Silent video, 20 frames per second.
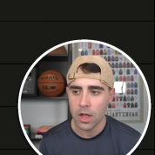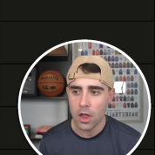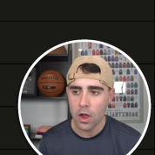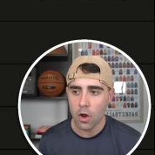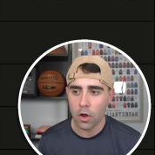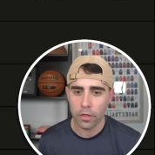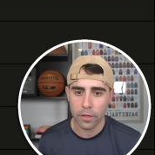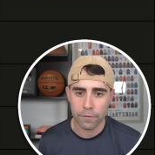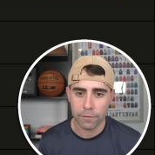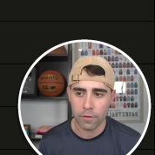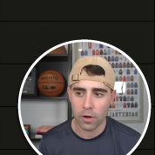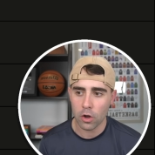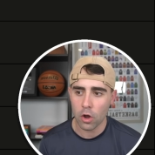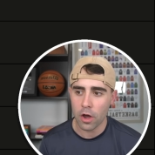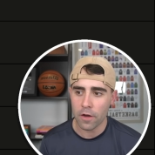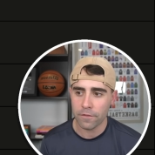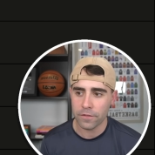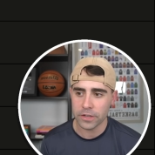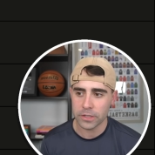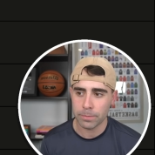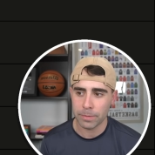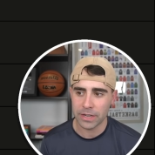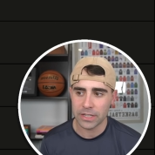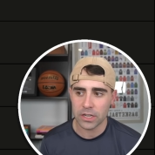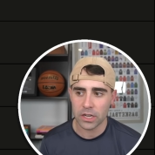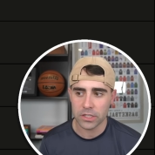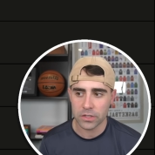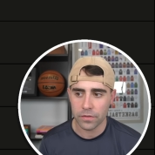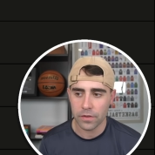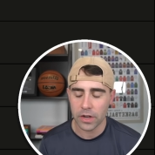on the front office, but it
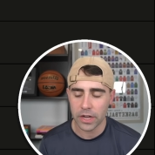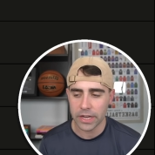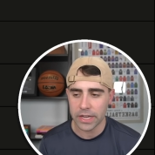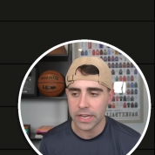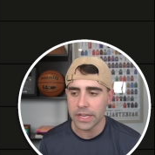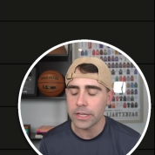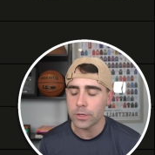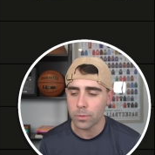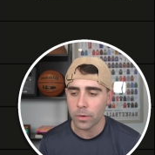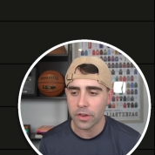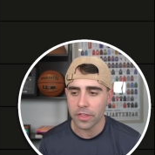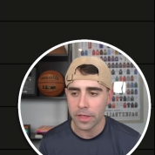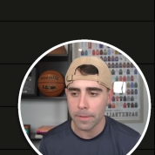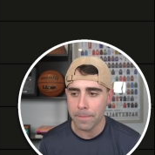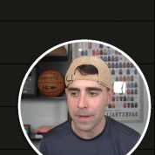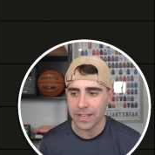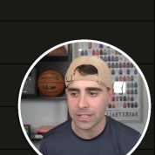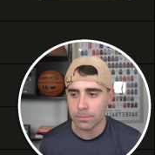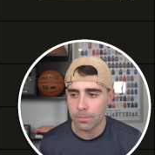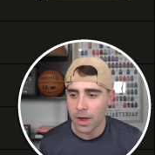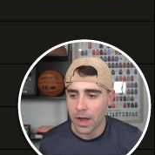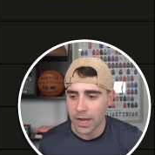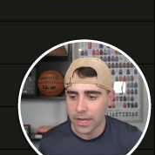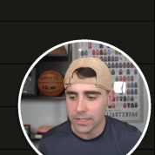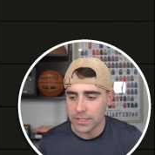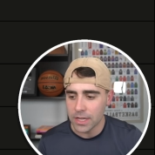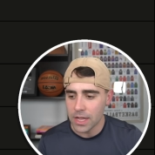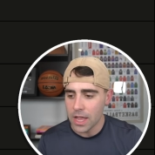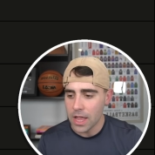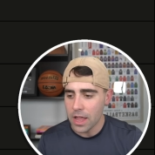does feel like he is one of the best
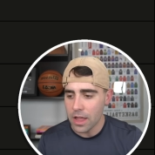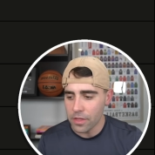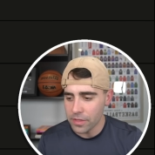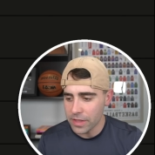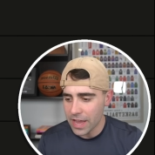minds in the